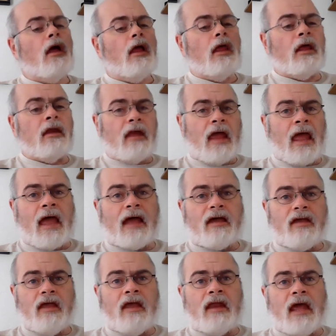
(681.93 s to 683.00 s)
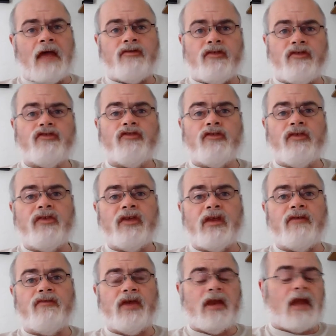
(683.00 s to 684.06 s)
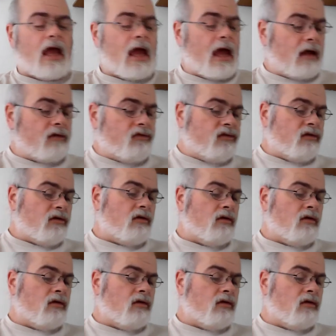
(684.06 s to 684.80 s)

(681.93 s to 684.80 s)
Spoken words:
It has a significant